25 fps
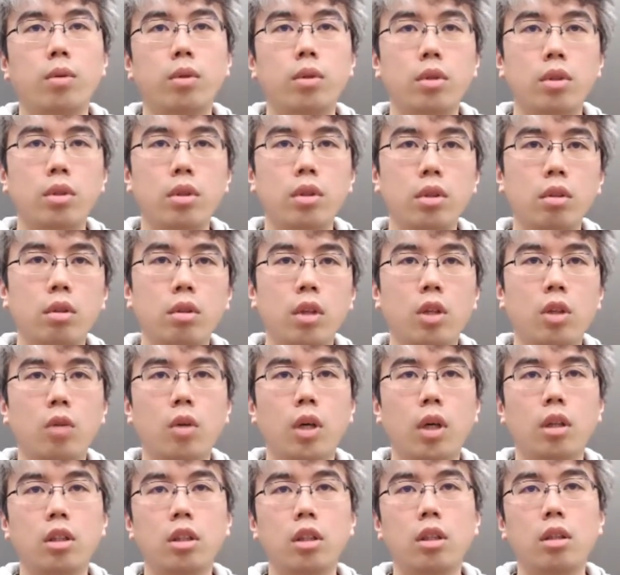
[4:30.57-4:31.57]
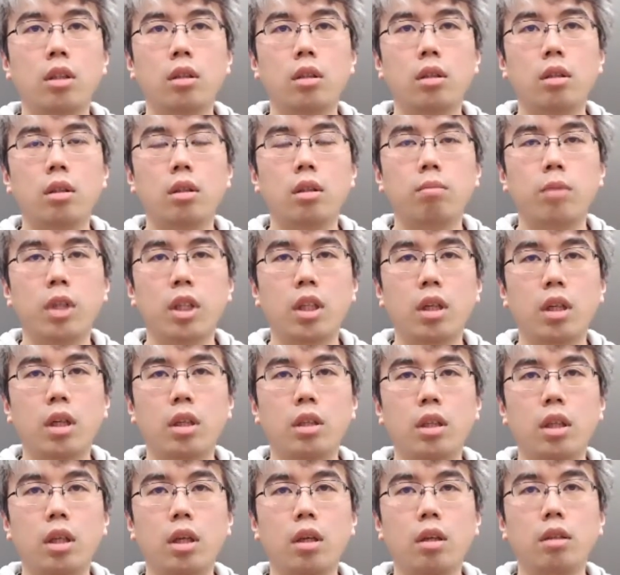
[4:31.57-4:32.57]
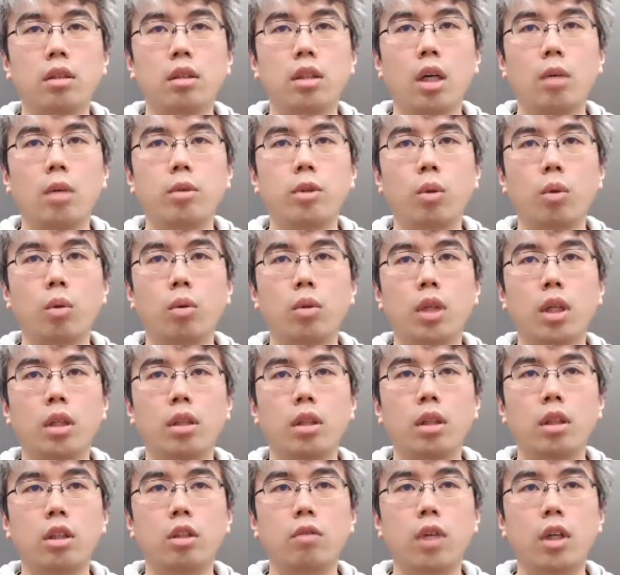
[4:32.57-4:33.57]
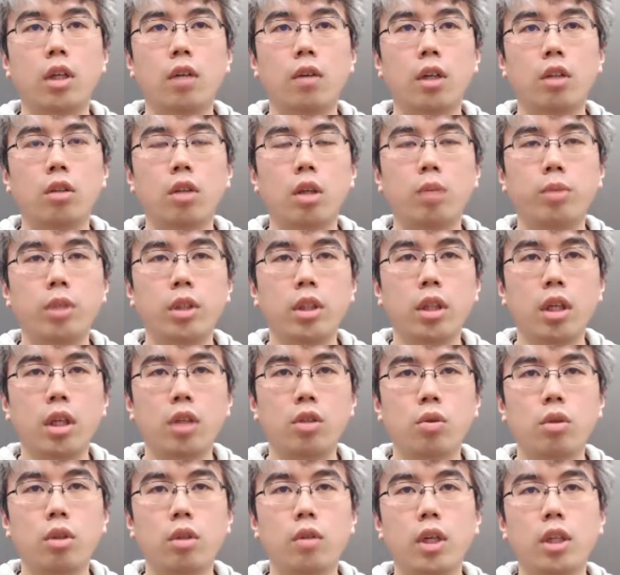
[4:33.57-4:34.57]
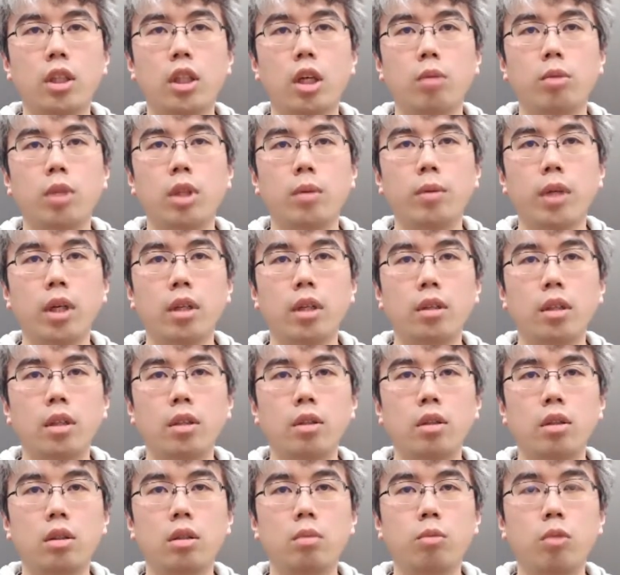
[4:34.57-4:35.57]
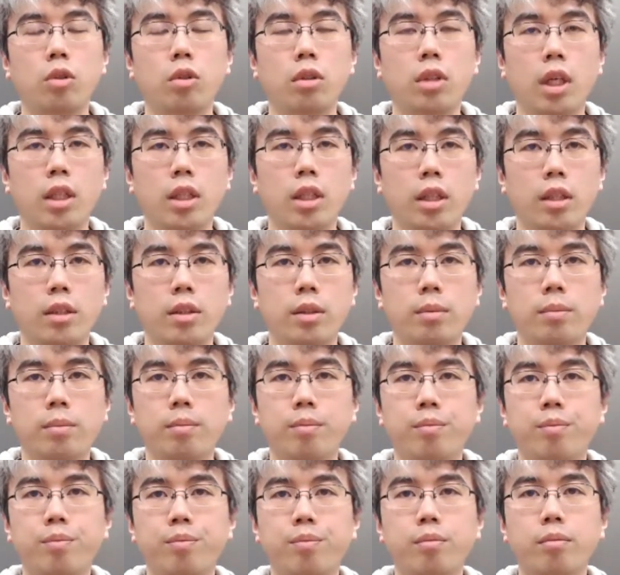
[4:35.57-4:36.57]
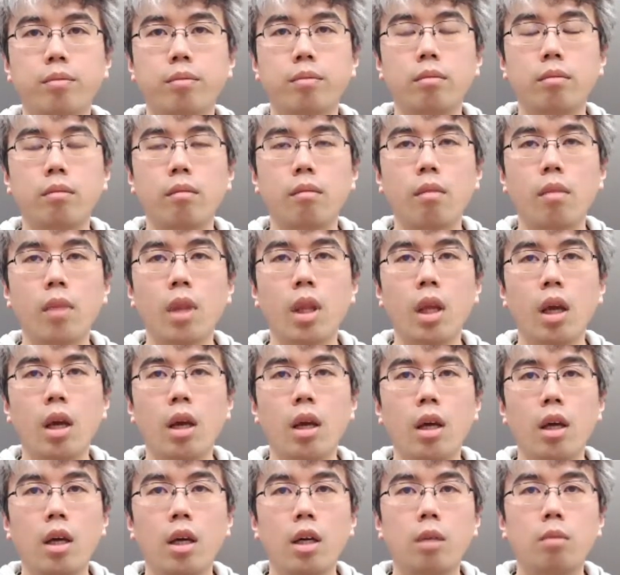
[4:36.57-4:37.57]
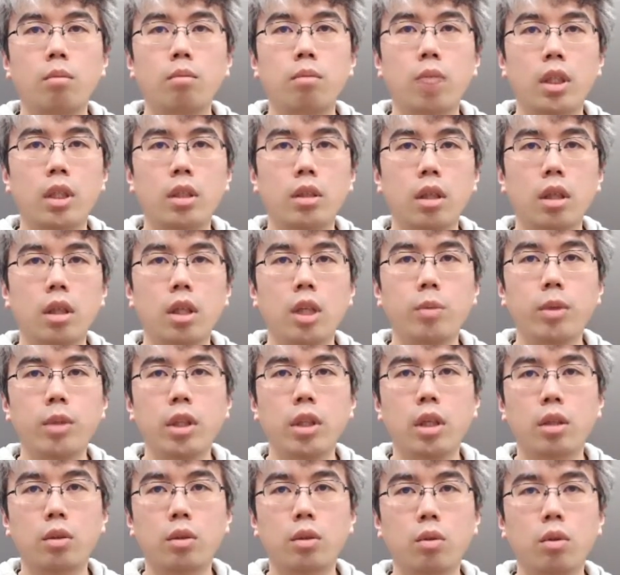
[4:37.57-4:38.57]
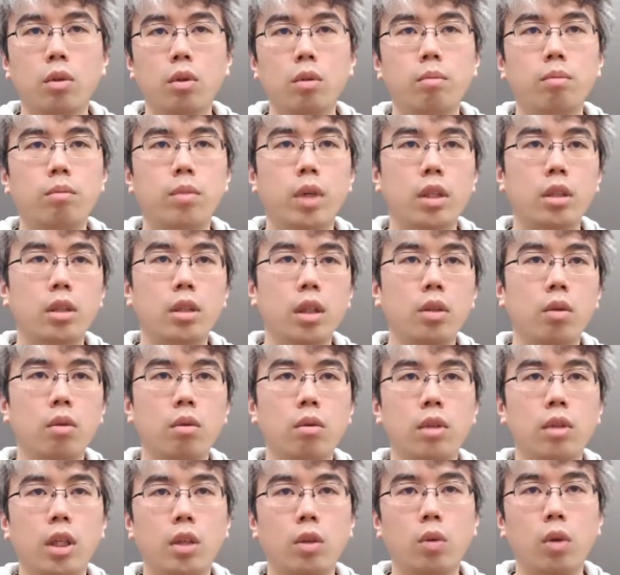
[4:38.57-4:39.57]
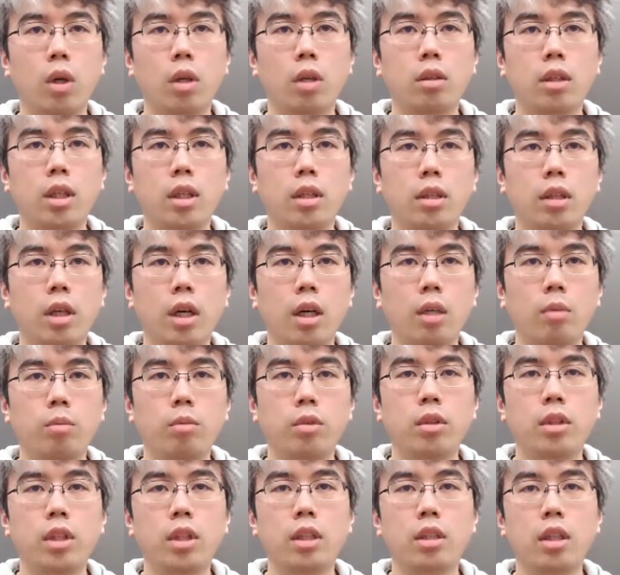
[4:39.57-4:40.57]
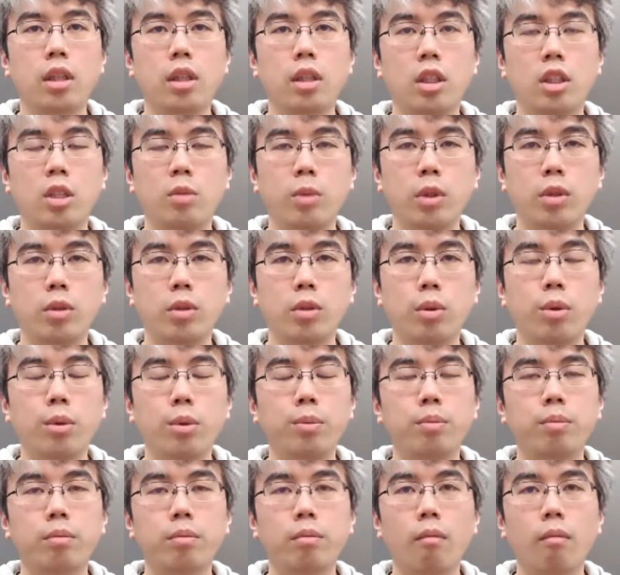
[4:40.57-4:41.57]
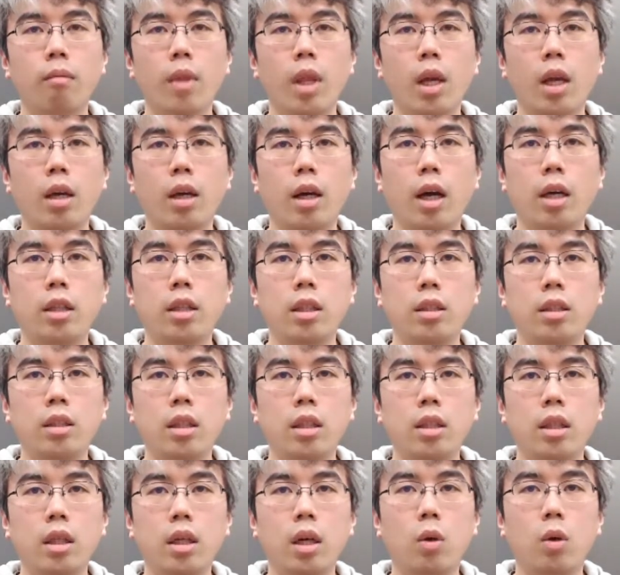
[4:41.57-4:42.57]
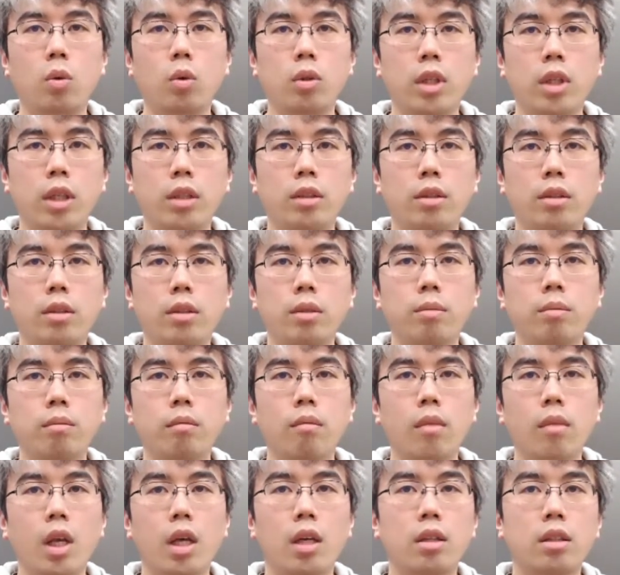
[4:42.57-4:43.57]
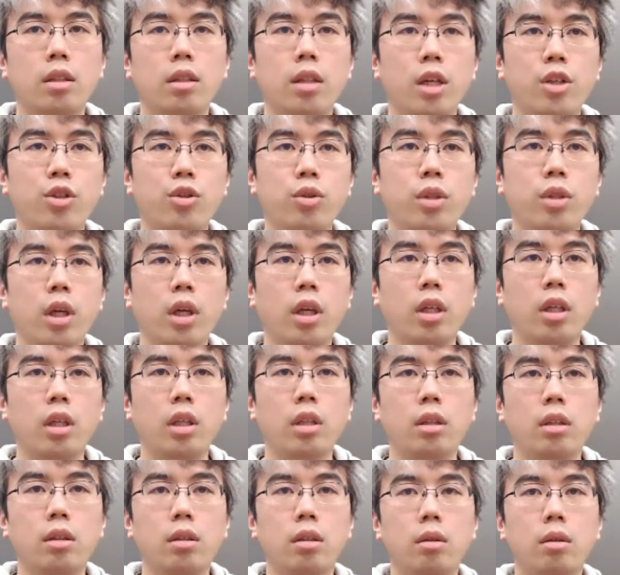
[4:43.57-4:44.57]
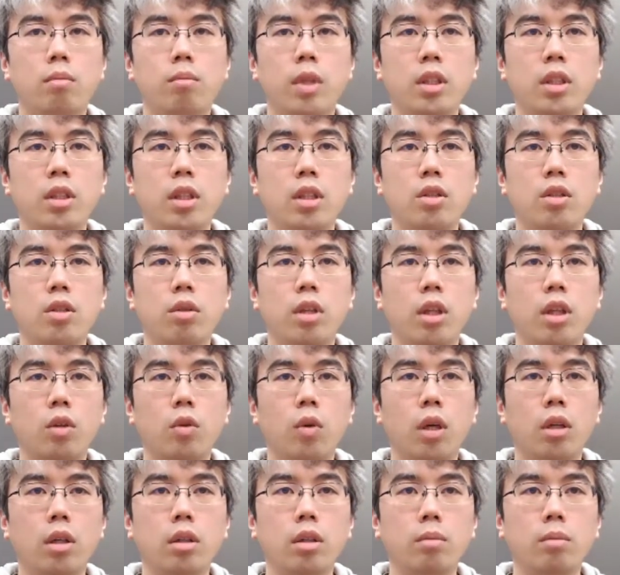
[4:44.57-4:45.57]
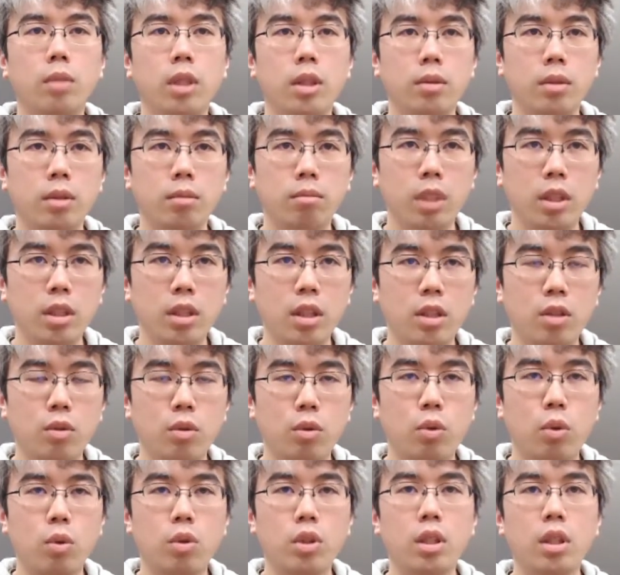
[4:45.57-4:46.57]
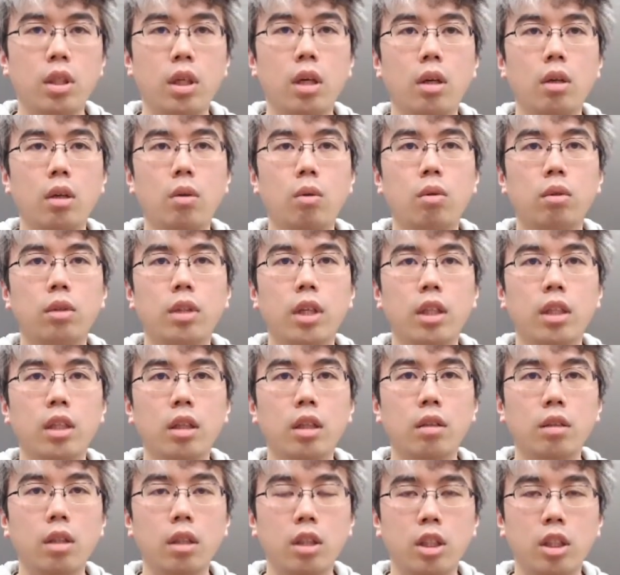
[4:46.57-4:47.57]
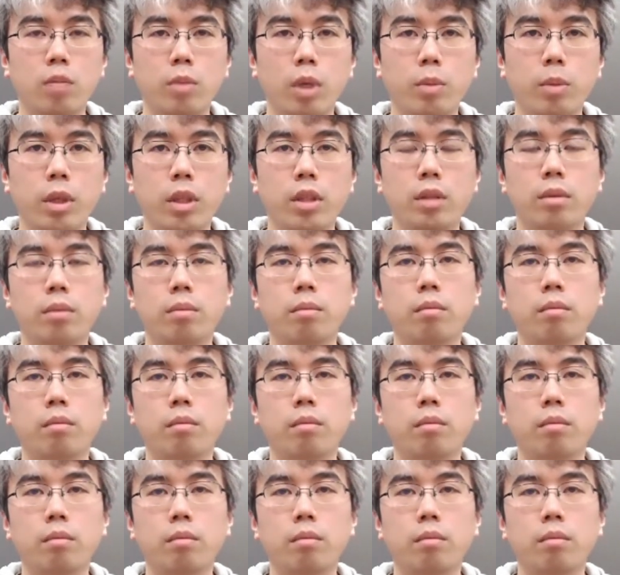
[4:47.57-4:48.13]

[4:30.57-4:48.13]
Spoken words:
The second case is one of the most common failures in application, which is service across multiple networks. If the network between the master replica and the backend is broken, ID generation cannot be performed, and eventually messages cannot be sent.